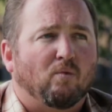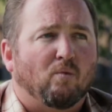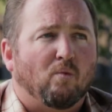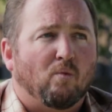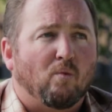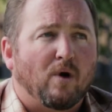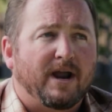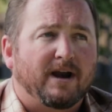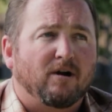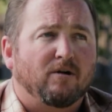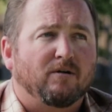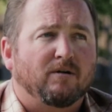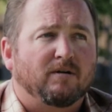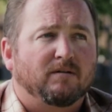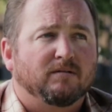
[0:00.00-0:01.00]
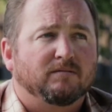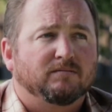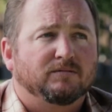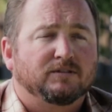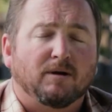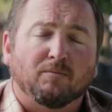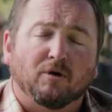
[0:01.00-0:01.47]
where
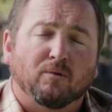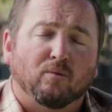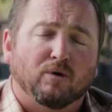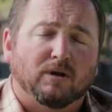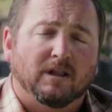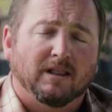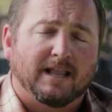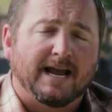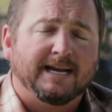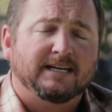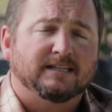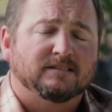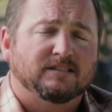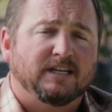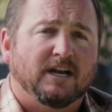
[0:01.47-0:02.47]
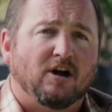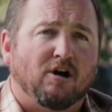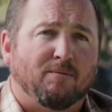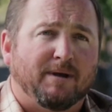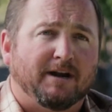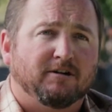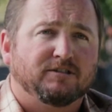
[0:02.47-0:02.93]
someone would like to see a
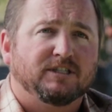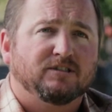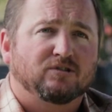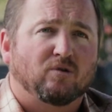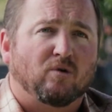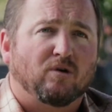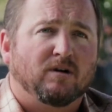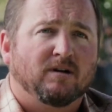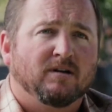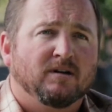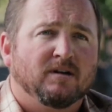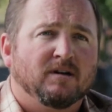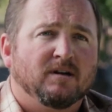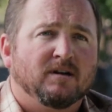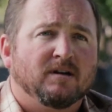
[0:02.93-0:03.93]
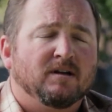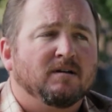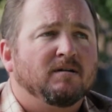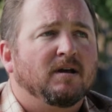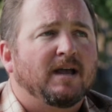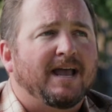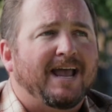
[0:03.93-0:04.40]
home energy score,
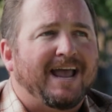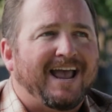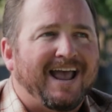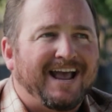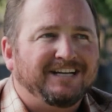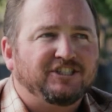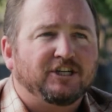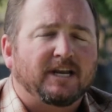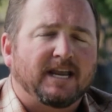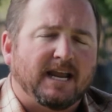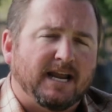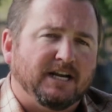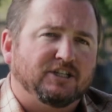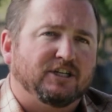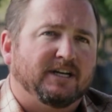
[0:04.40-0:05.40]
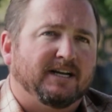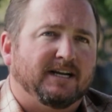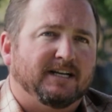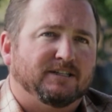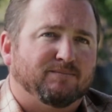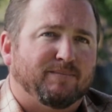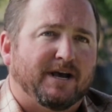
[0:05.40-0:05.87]
education
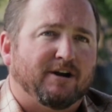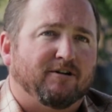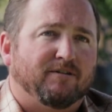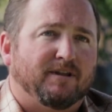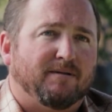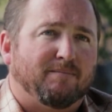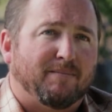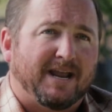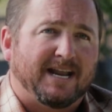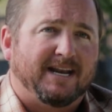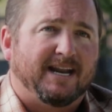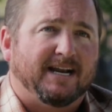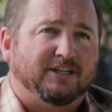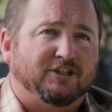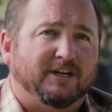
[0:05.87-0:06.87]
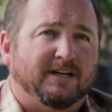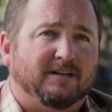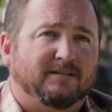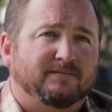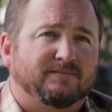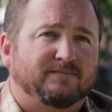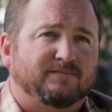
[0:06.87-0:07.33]
is better than mandation.
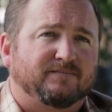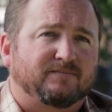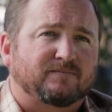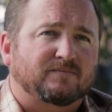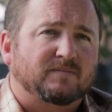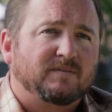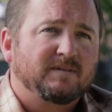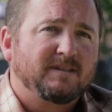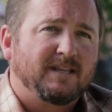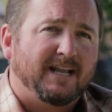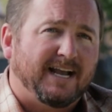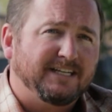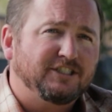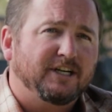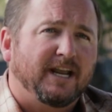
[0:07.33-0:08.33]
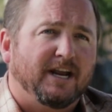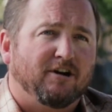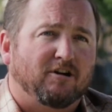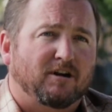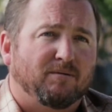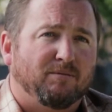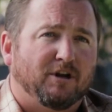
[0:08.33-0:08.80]
Educate
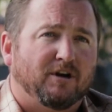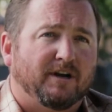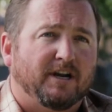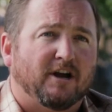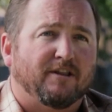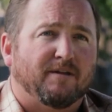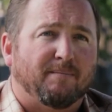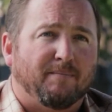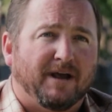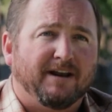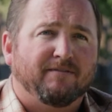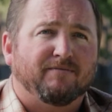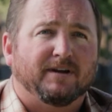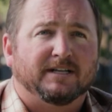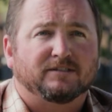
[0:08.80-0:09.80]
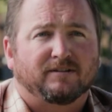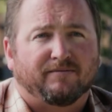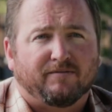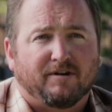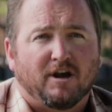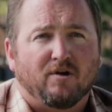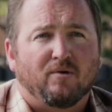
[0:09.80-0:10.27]
our community on the benefits of
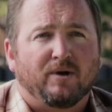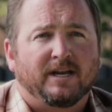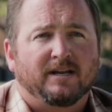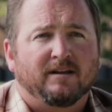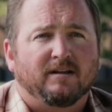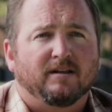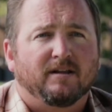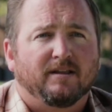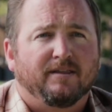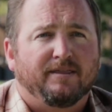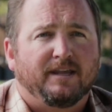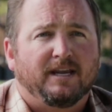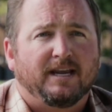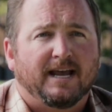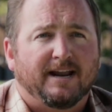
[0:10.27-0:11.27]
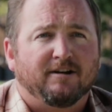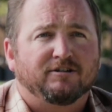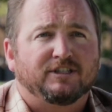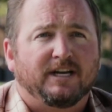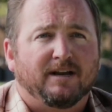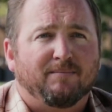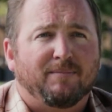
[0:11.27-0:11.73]
knowing the
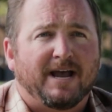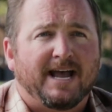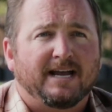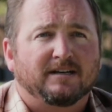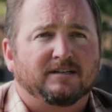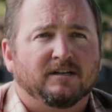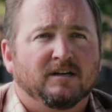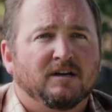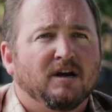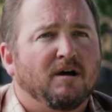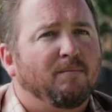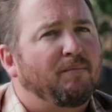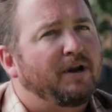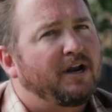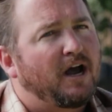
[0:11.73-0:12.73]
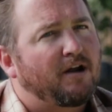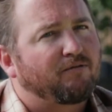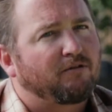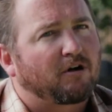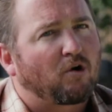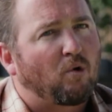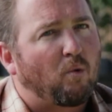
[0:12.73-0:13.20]
energy impact, but not
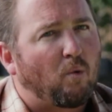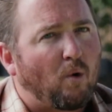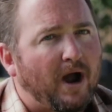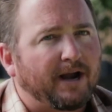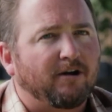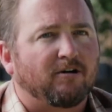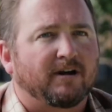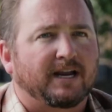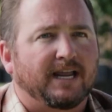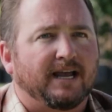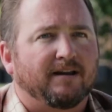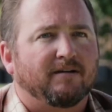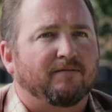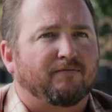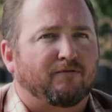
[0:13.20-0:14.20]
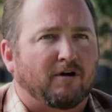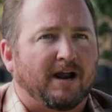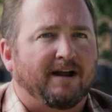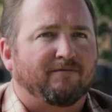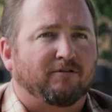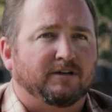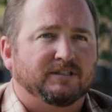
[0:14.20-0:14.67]
requiring it for
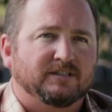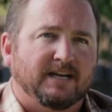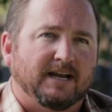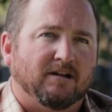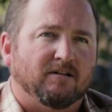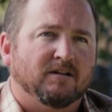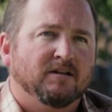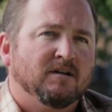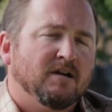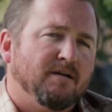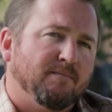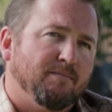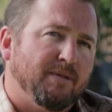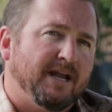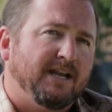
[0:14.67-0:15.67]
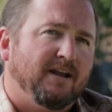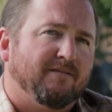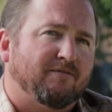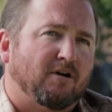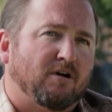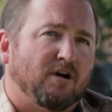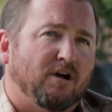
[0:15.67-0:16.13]
every sale. Many
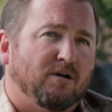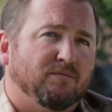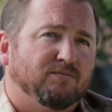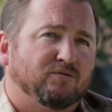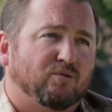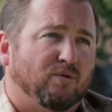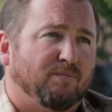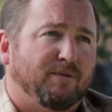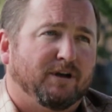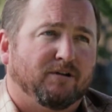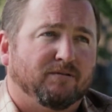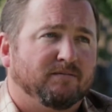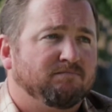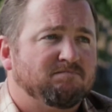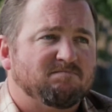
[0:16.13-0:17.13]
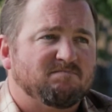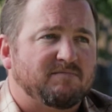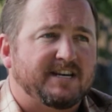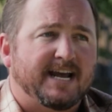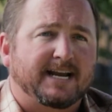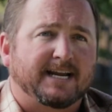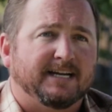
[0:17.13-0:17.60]
of our homes were built
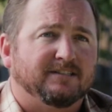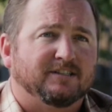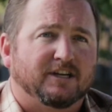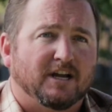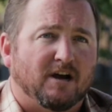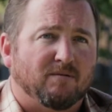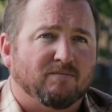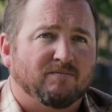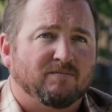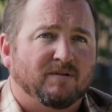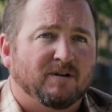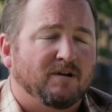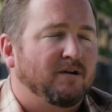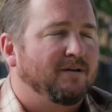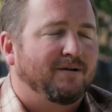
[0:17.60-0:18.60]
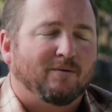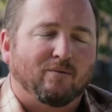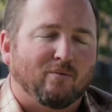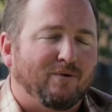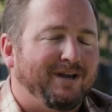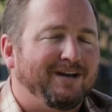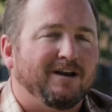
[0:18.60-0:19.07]
decades ago.
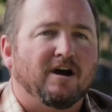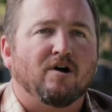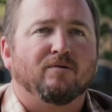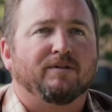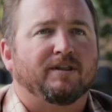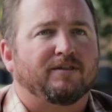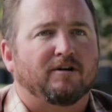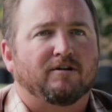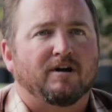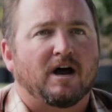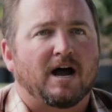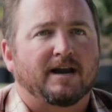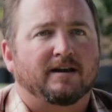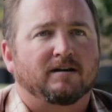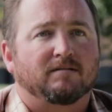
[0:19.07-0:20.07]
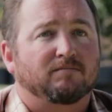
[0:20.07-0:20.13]
We know that they're not